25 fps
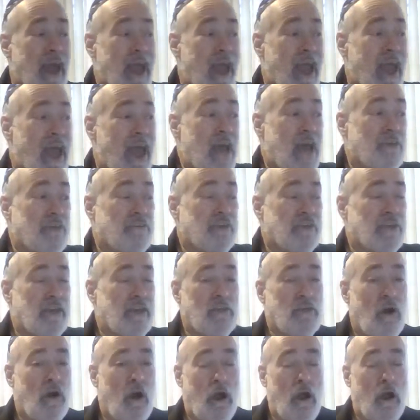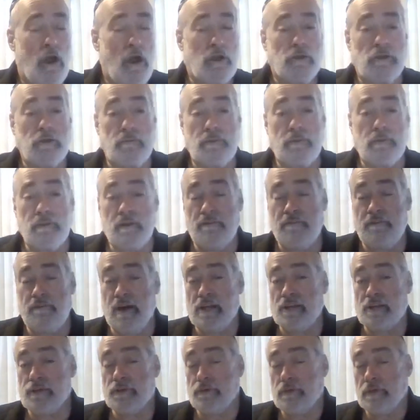as an argument
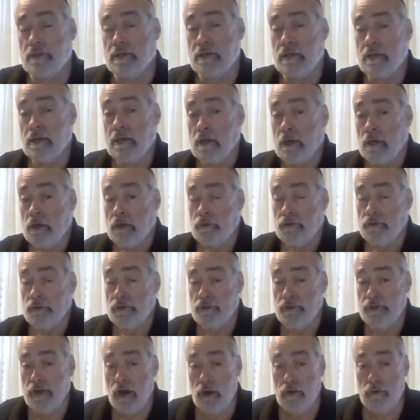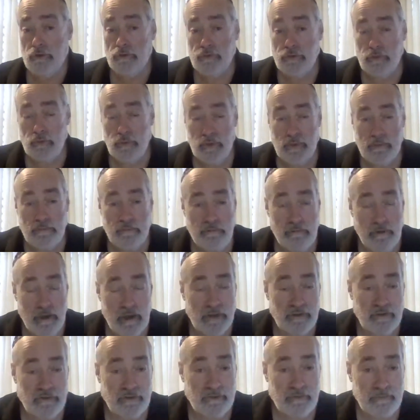eventually to those who
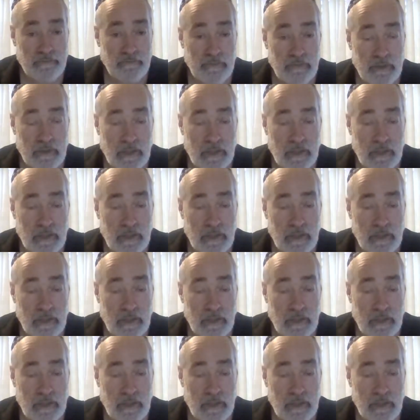embraced